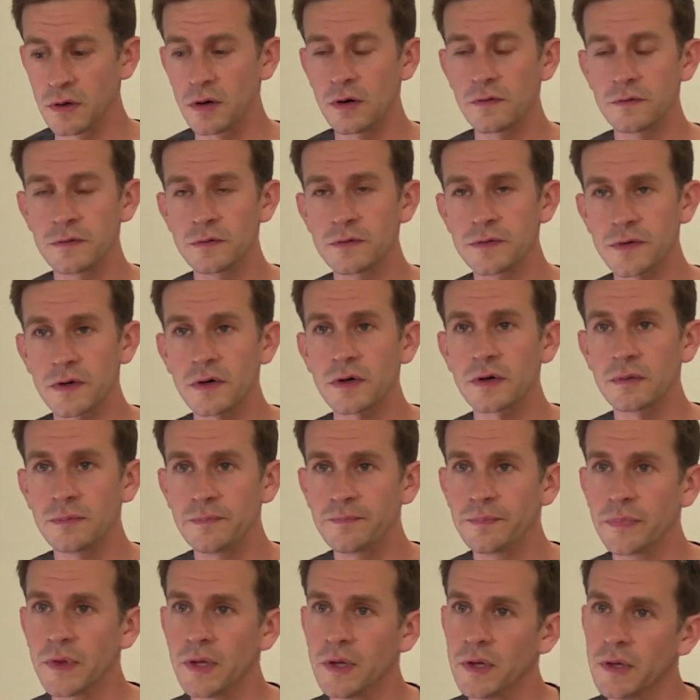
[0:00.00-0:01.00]
a lot of the
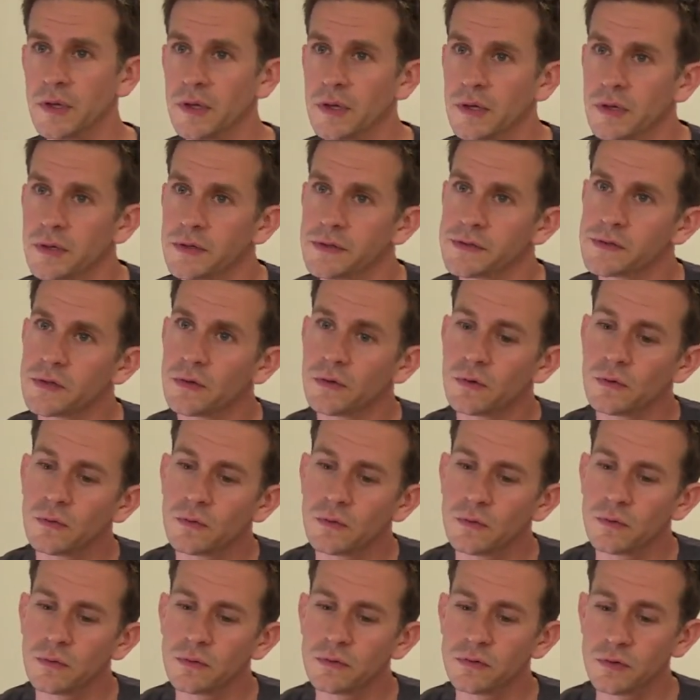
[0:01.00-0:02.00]
time.
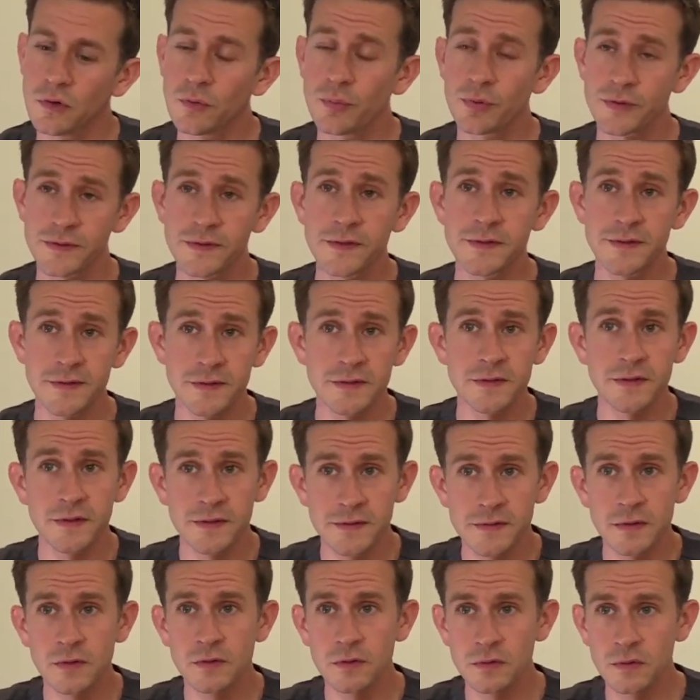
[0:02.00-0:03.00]
So neuroprosthesis
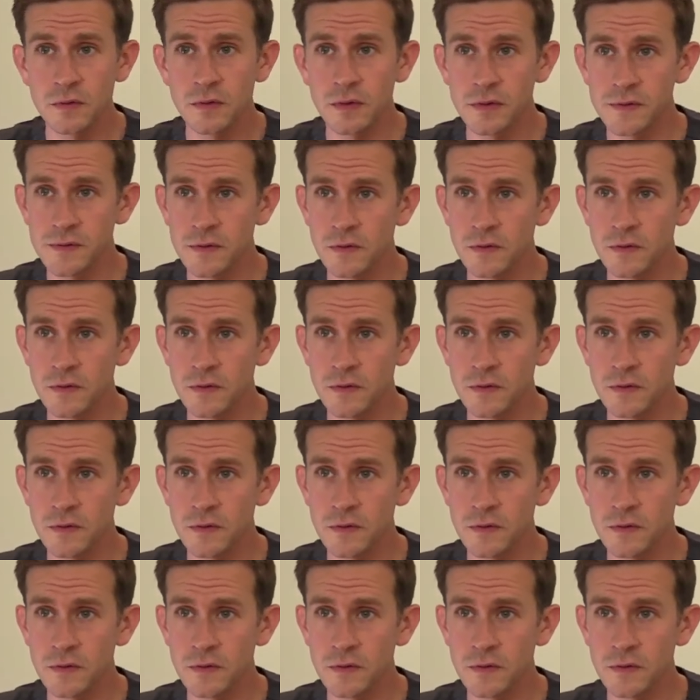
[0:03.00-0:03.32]
is a good,